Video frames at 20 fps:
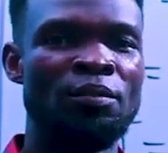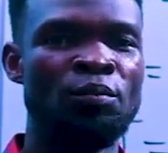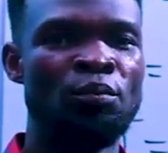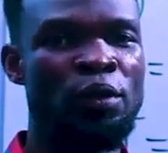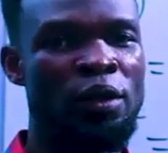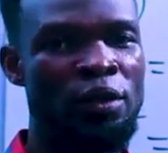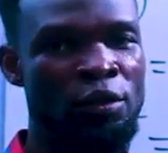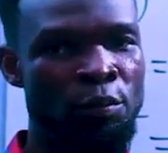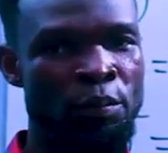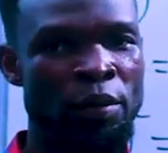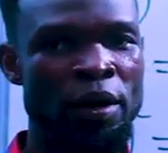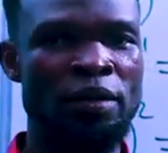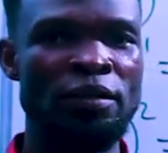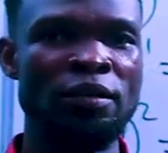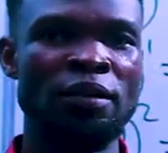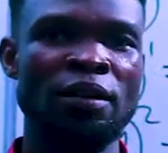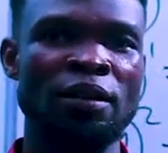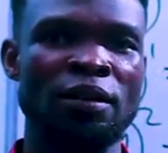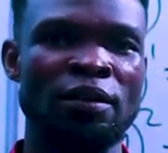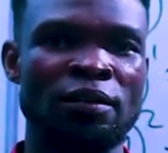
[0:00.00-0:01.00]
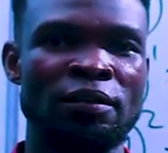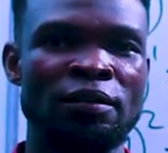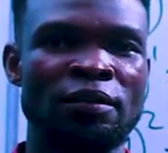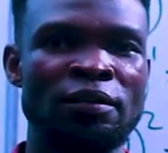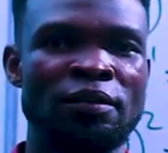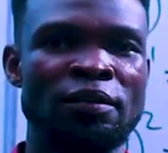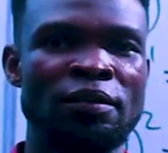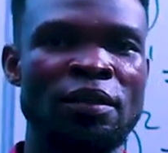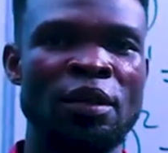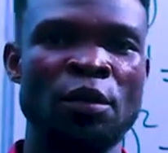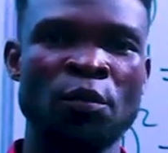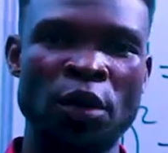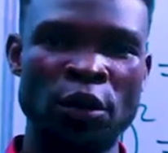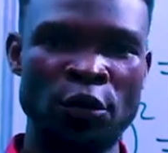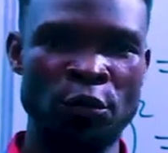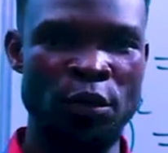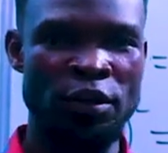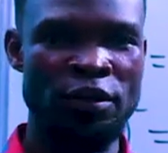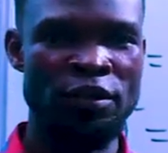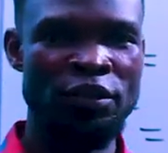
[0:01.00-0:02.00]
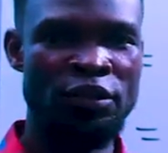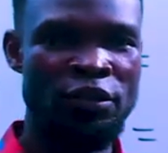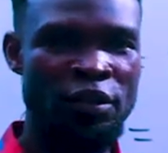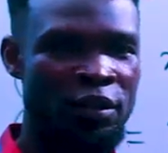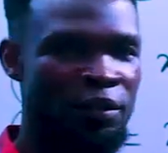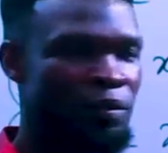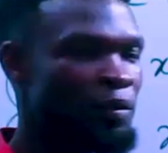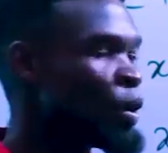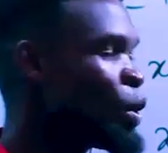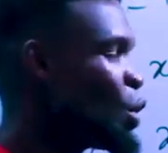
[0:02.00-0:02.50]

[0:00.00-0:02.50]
Blaise Pascal, a mathematician.